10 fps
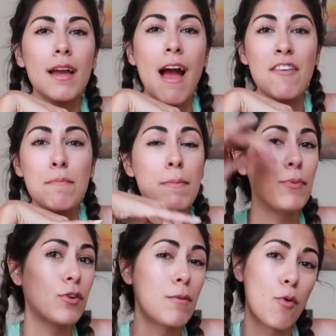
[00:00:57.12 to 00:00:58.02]
having
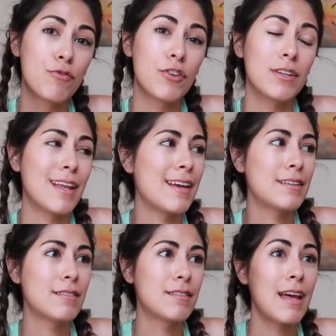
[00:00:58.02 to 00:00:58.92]
people come over and
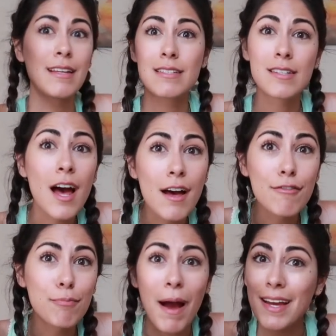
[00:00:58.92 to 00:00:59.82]
like getting
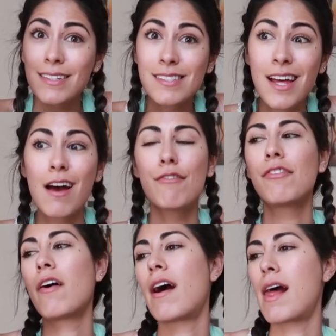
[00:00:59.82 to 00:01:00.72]
stuff, buying
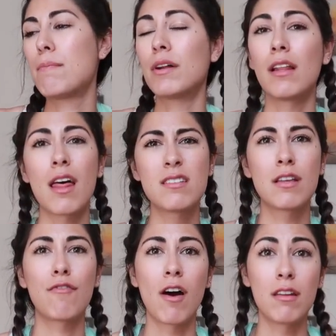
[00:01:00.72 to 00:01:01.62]
stuff. I put a lot of
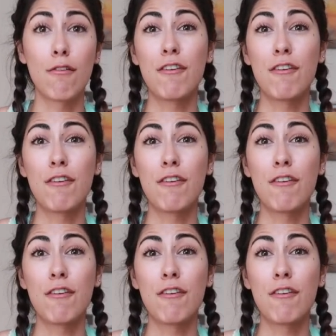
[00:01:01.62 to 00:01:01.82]
stuff on the